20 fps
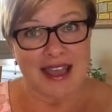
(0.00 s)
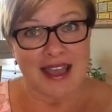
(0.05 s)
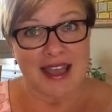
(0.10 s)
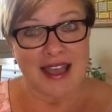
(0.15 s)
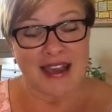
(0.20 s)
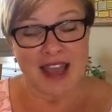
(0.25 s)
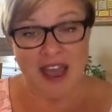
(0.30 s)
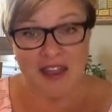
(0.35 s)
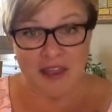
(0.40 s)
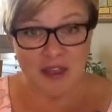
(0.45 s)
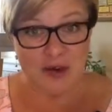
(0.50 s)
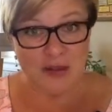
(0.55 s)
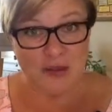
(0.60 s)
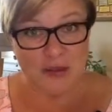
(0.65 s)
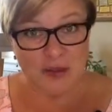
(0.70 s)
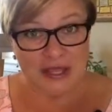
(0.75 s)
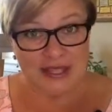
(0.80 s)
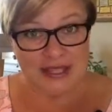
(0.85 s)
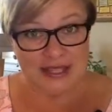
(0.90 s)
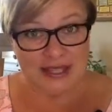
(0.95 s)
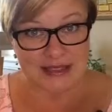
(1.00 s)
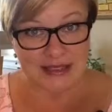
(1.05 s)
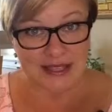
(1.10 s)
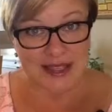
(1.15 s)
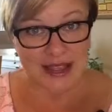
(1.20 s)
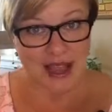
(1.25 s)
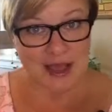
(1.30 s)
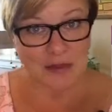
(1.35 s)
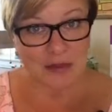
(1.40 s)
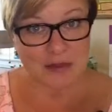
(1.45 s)
Another reason
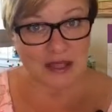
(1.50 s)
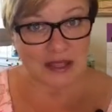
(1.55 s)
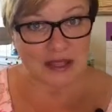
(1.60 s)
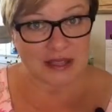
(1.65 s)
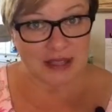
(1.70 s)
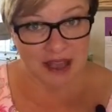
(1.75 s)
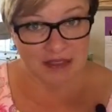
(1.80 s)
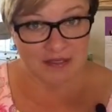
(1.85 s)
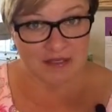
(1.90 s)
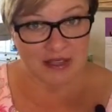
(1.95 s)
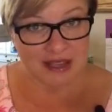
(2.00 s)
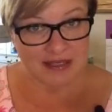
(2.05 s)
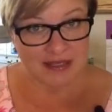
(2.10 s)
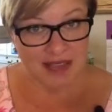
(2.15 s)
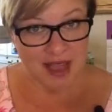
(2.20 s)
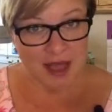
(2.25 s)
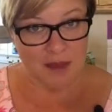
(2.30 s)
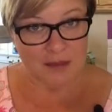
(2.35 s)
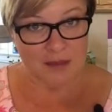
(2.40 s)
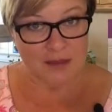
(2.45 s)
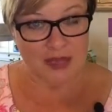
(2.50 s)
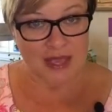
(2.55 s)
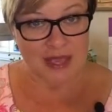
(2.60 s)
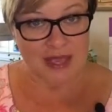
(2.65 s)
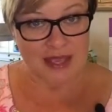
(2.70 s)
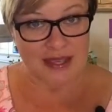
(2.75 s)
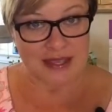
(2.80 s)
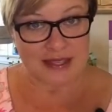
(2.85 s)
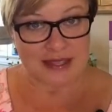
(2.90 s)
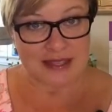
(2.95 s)
that I'm loving them
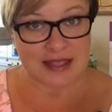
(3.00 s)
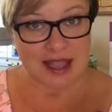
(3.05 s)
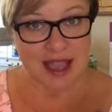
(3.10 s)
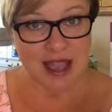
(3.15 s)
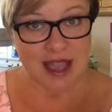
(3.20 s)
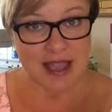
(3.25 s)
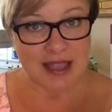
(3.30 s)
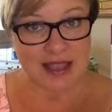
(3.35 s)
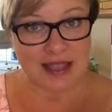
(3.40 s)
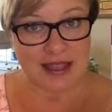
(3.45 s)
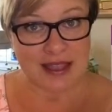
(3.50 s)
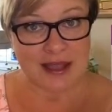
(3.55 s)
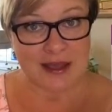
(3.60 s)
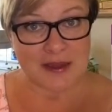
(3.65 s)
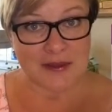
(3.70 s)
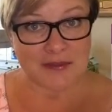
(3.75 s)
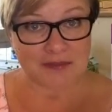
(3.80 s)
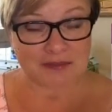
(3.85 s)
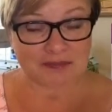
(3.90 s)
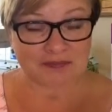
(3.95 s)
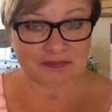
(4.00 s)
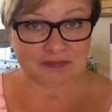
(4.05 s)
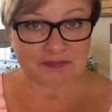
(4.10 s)
is I